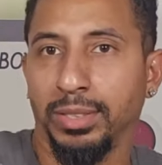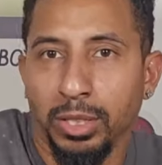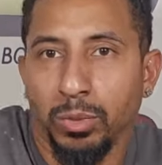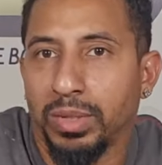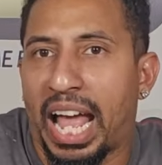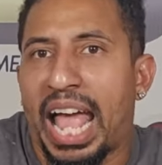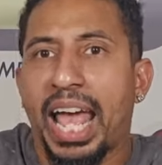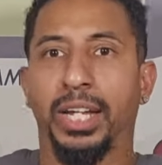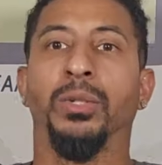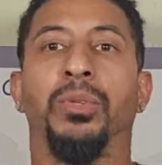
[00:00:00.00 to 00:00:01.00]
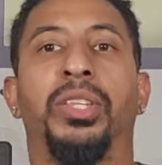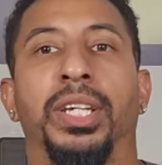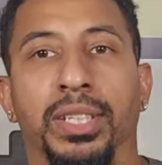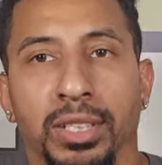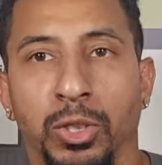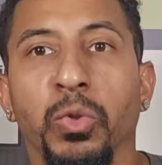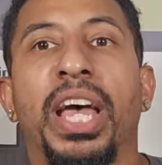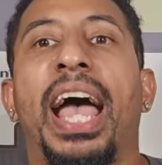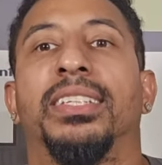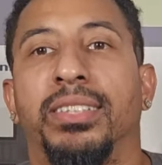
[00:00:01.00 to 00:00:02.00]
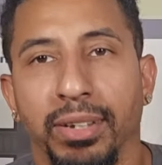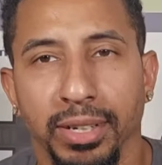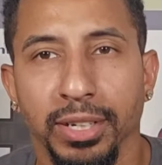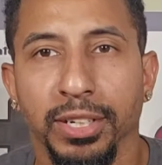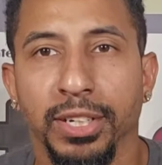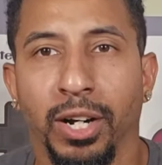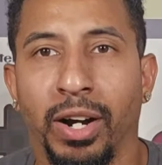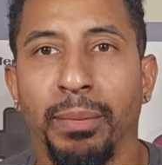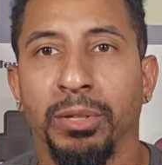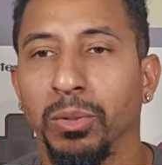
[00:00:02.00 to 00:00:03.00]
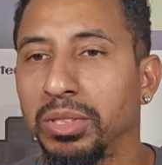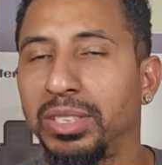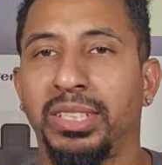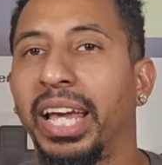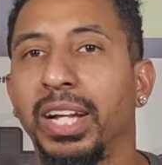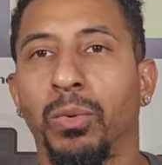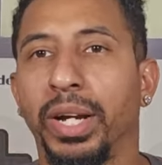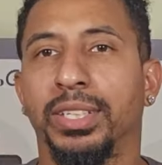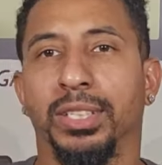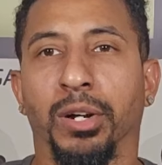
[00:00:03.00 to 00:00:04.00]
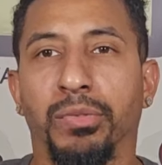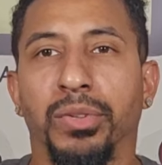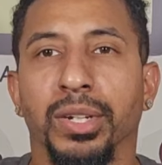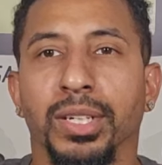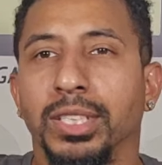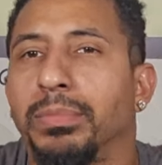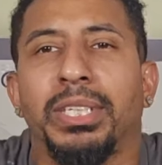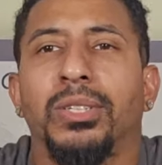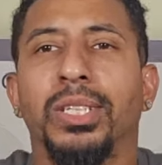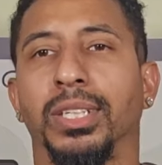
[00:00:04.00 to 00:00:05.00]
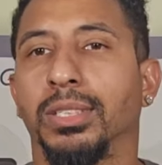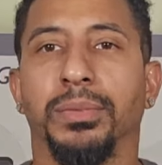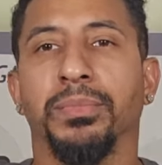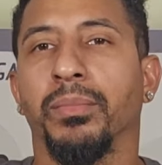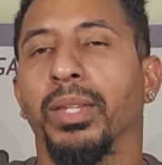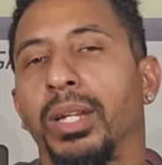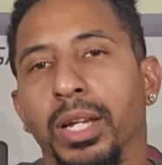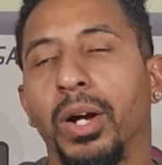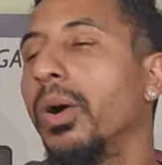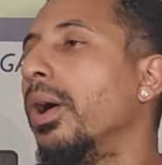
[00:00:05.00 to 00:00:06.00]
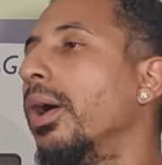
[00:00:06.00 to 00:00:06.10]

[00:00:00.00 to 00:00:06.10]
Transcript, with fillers: You know, add new things. Do that. All right, but don't take away stuff. It just makes no sense. You know.